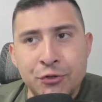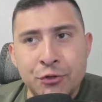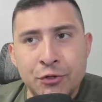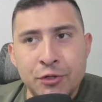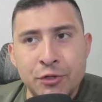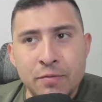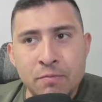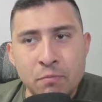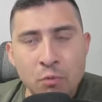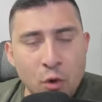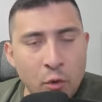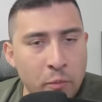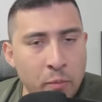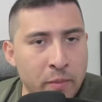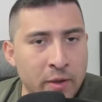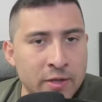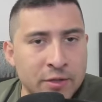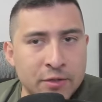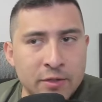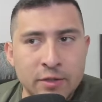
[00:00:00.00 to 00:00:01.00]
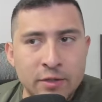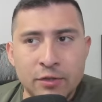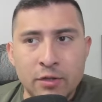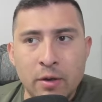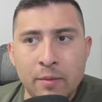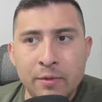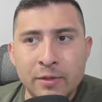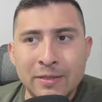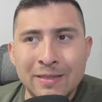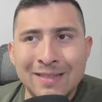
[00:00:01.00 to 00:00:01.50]
there's movements, there's
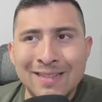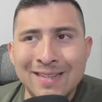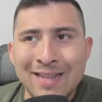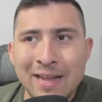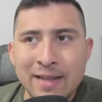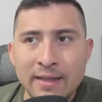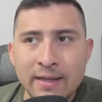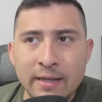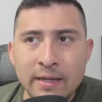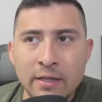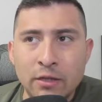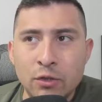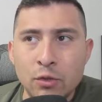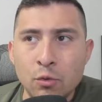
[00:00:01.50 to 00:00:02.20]
obviously the need